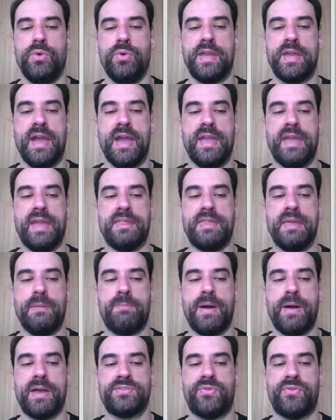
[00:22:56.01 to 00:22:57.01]
we can get
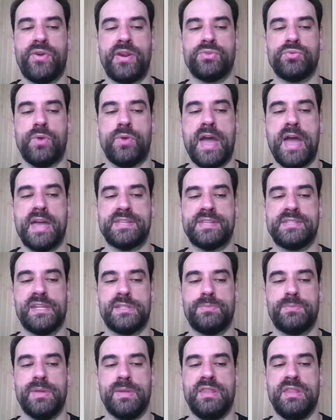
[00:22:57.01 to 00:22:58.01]
the passphrase which has
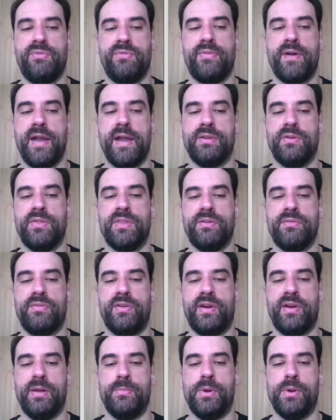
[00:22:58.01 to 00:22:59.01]
just been defined on the
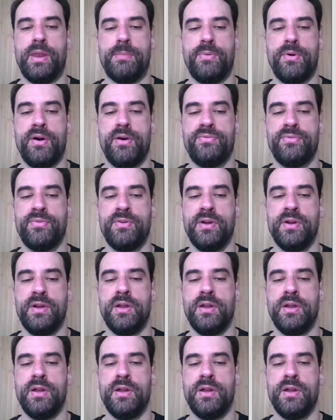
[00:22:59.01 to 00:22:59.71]
variable above.